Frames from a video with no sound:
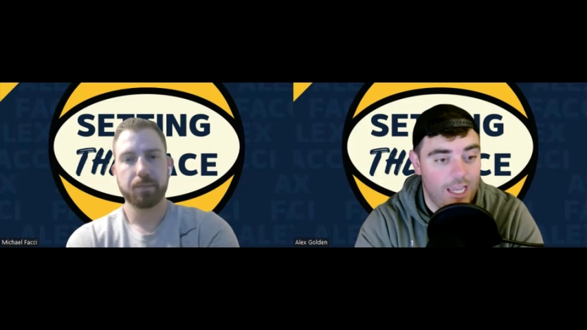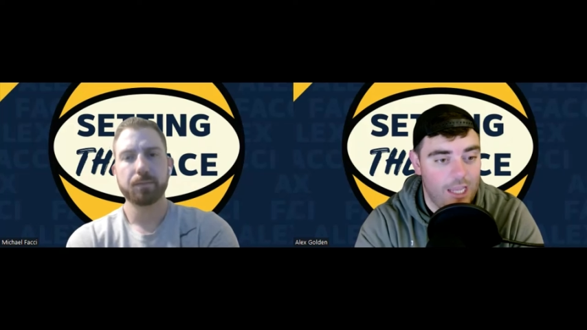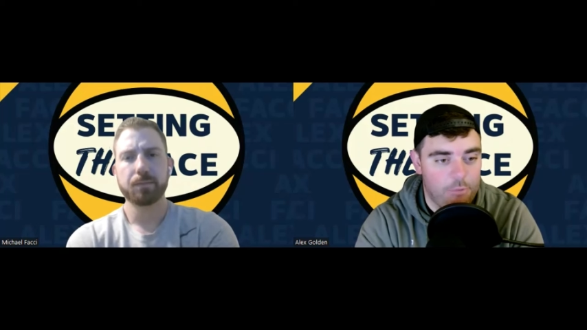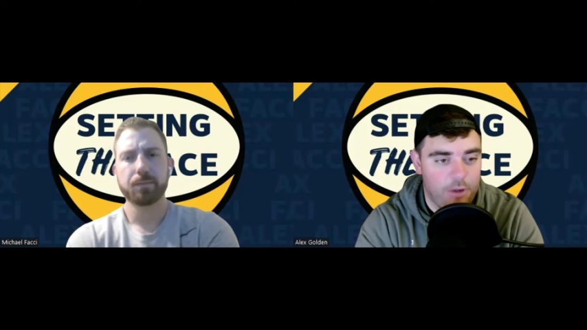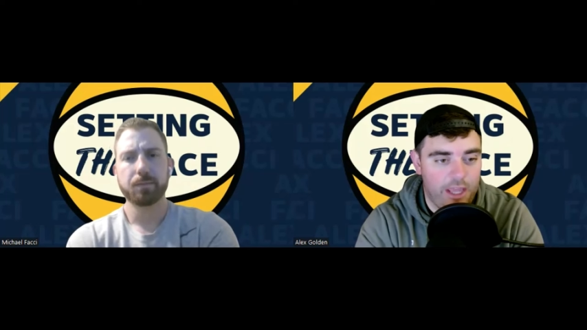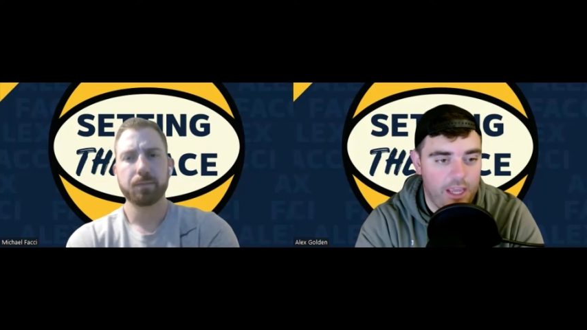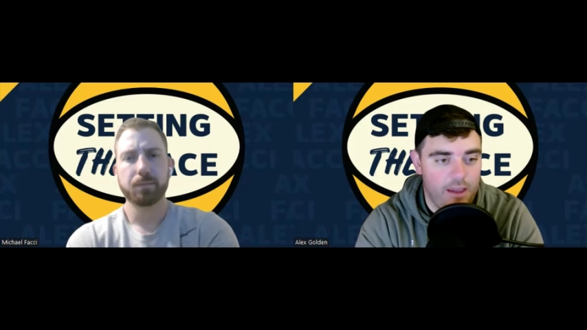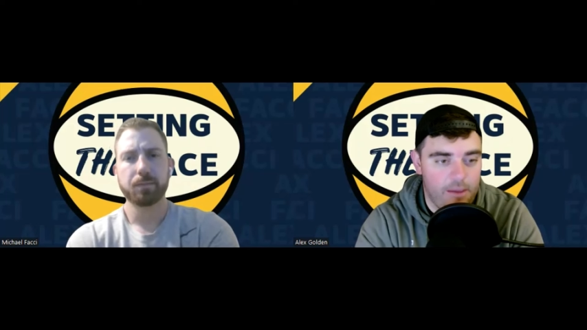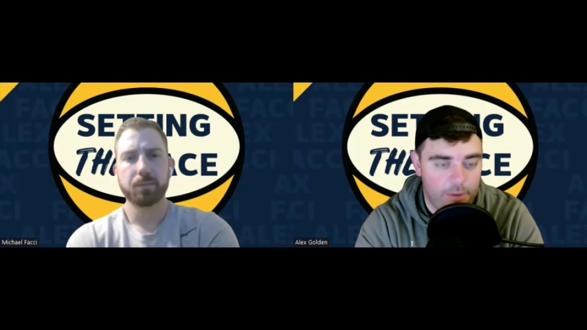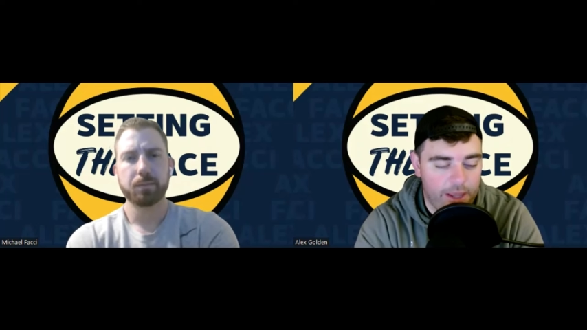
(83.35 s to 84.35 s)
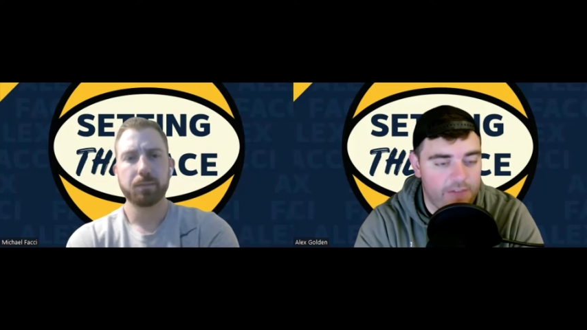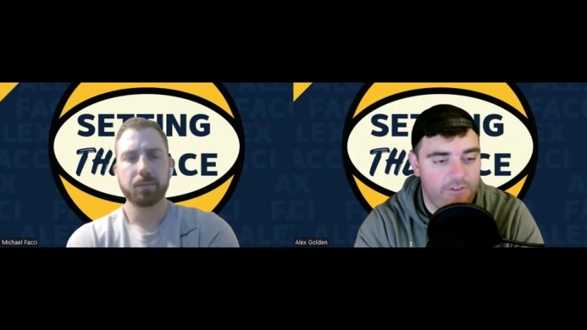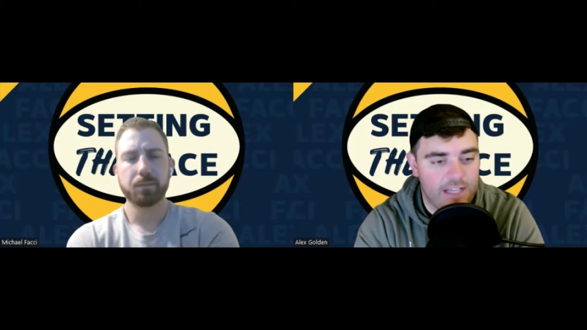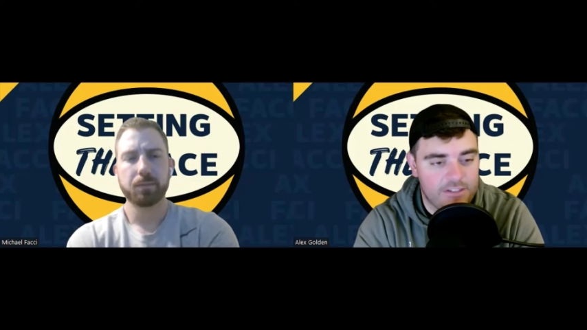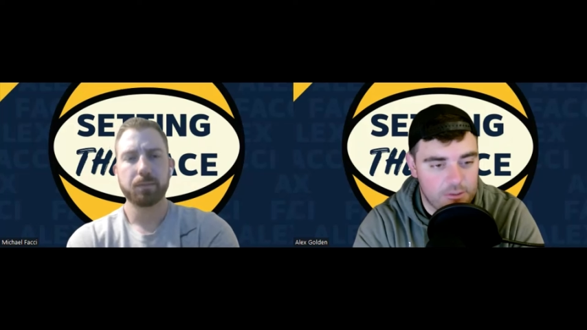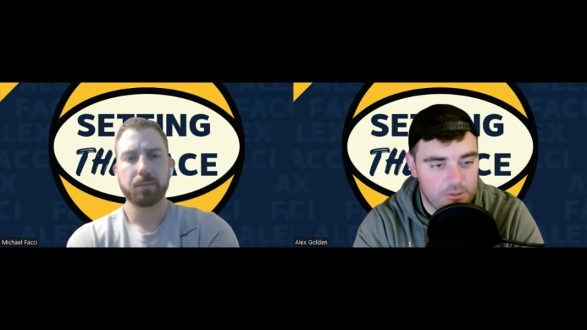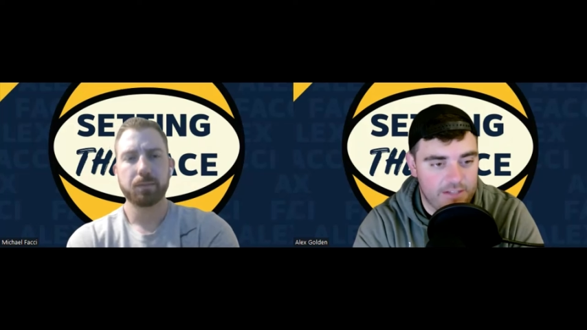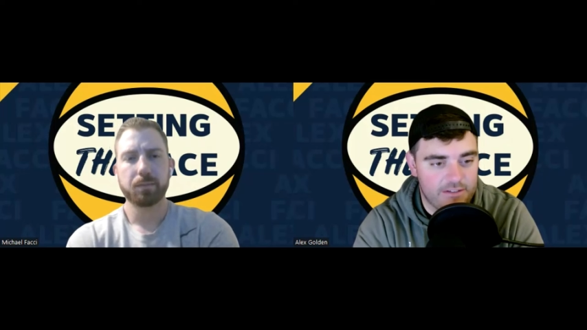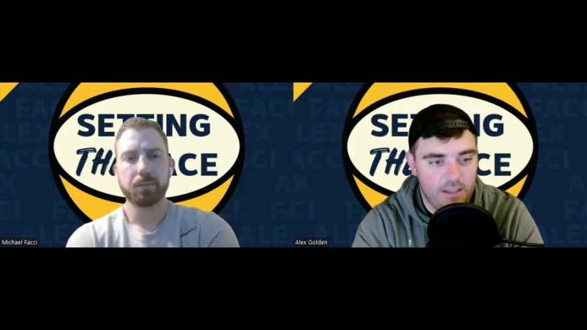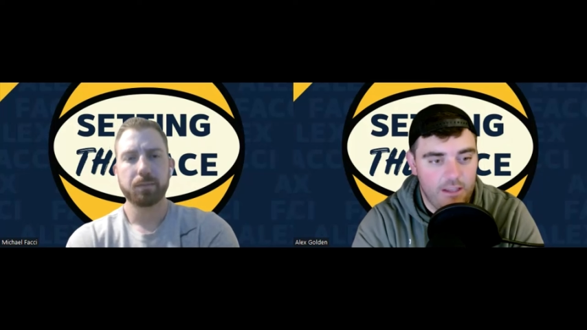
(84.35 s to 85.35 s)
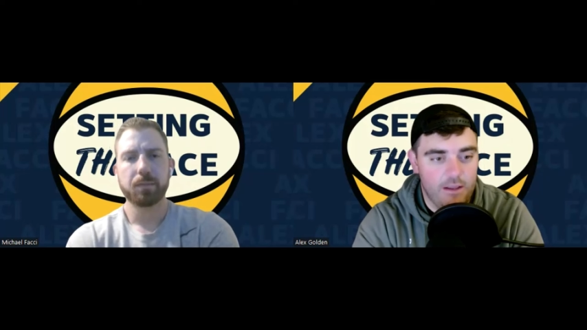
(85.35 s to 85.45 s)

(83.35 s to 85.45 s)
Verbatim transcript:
Speaker 1: and play play a faster pace